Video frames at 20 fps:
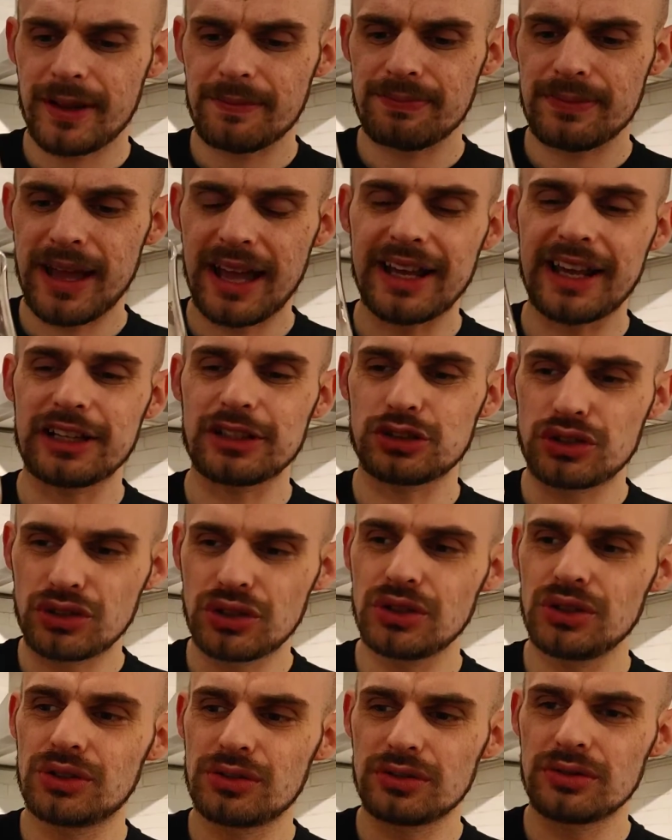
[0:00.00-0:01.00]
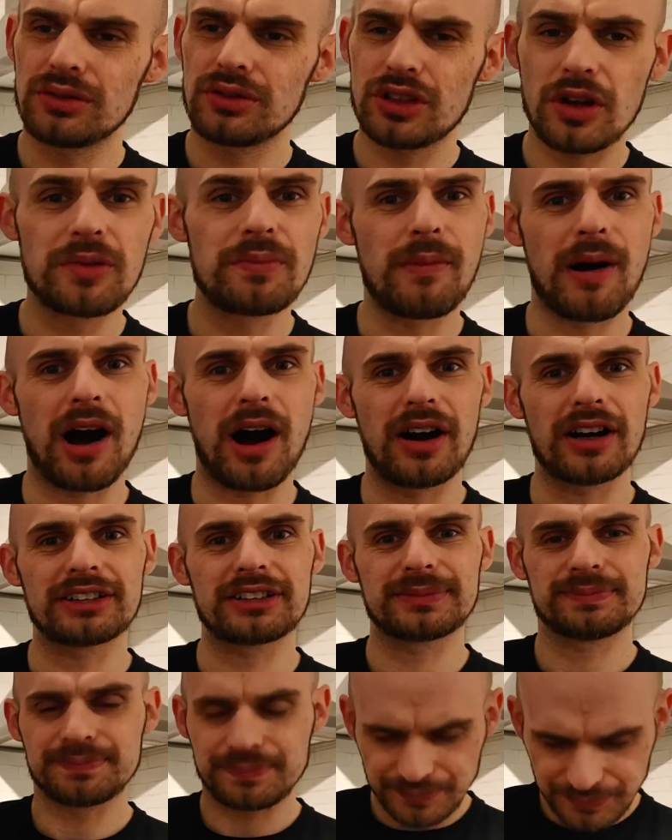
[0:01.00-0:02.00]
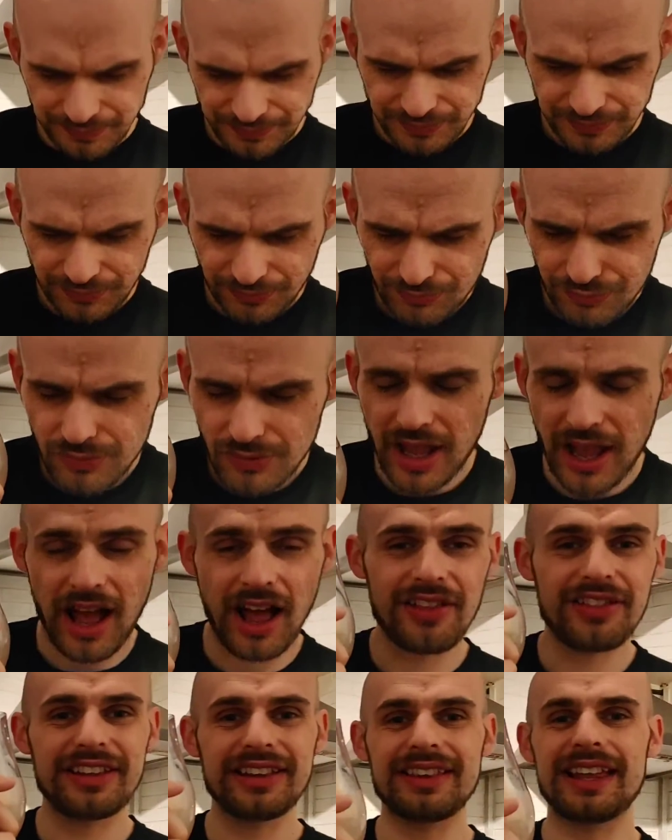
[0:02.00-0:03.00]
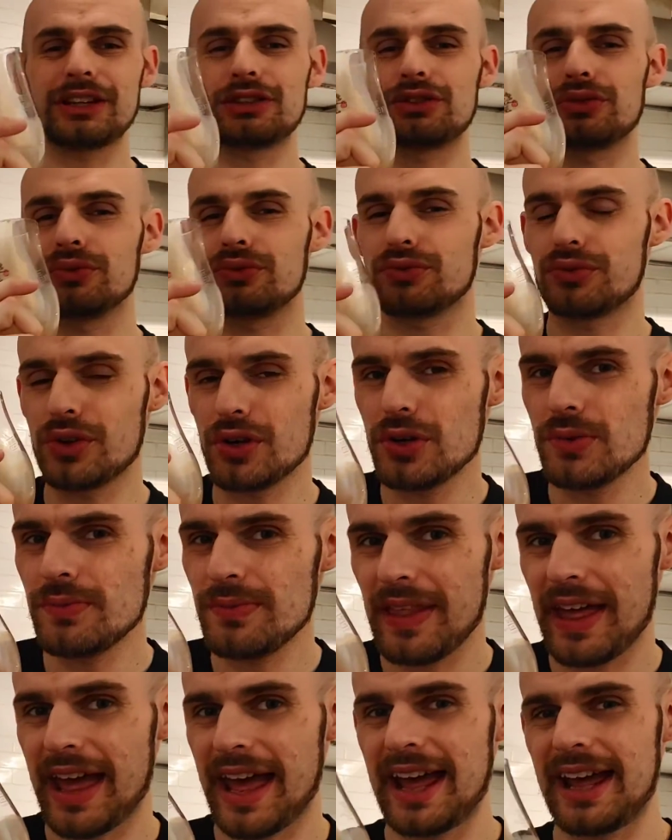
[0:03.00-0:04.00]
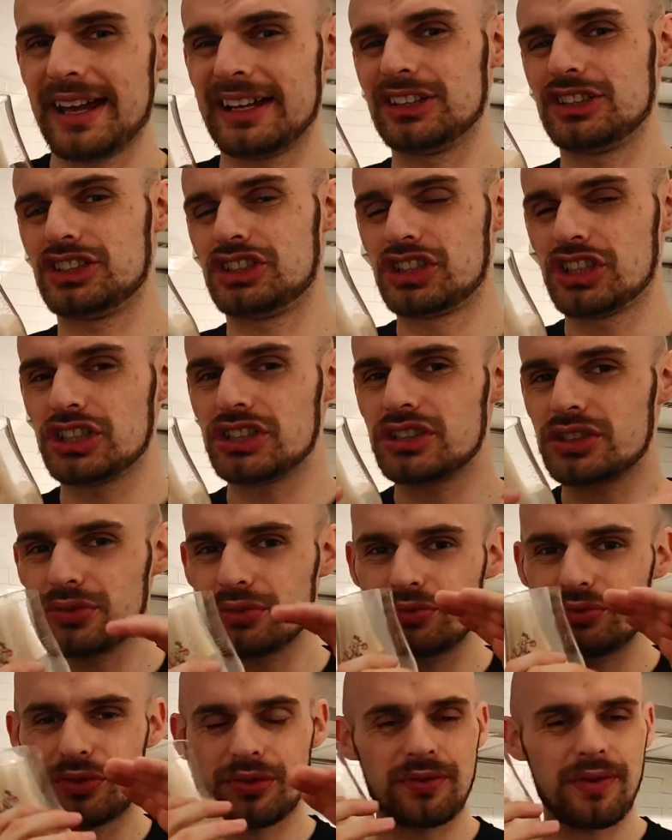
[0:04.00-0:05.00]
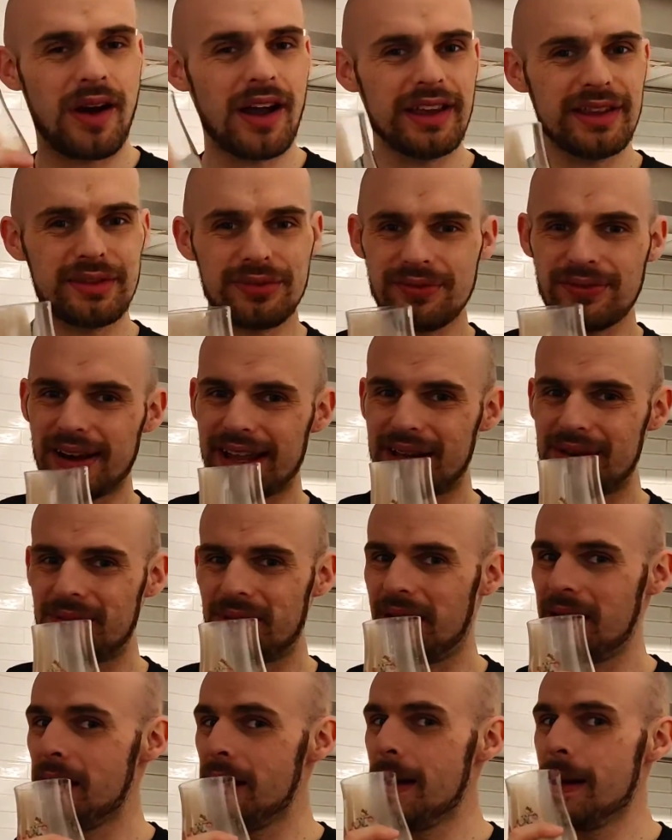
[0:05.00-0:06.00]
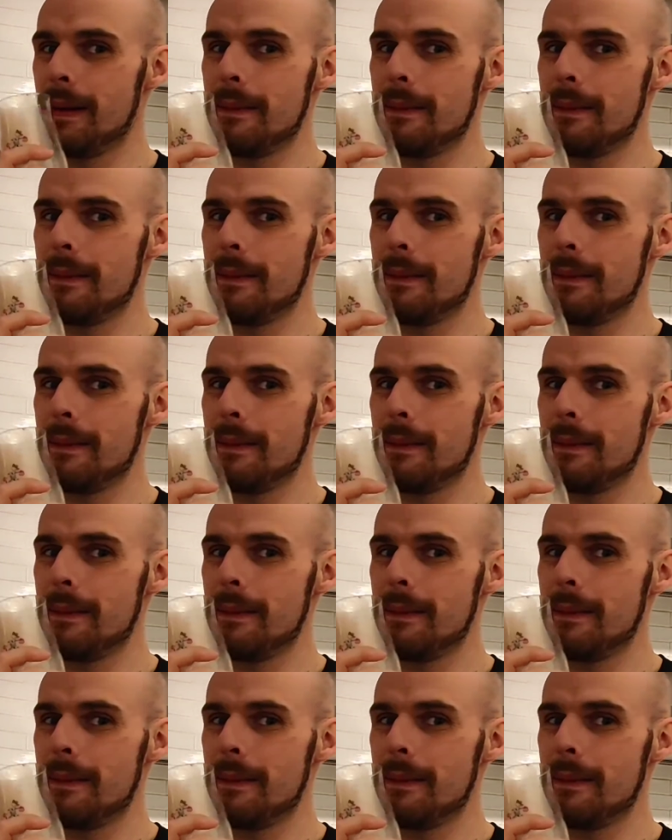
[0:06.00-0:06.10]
that gets good marks. I think there's room there just to refine the flavour,